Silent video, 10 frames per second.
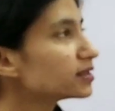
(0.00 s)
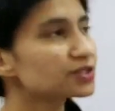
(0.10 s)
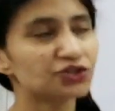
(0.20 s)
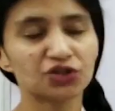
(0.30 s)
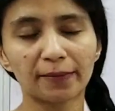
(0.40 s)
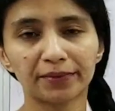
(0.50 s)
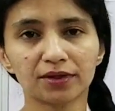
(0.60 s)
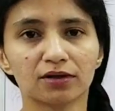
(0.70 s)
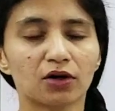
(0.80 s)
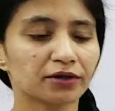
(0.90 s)
this
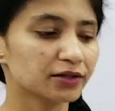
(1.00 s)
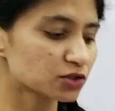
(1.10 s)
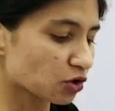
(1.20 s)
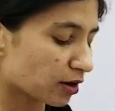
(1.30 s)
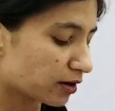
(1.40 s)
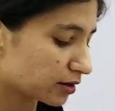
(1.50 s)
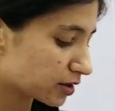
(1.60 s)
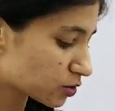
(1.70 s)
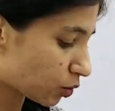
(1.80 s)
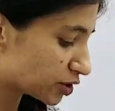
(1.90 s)
chapter, or in this
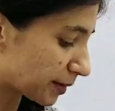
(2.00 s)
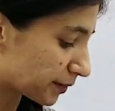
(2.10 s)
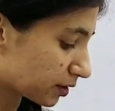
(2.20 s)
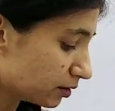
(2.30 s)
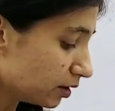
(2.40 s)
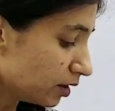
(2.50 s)
whole chapter,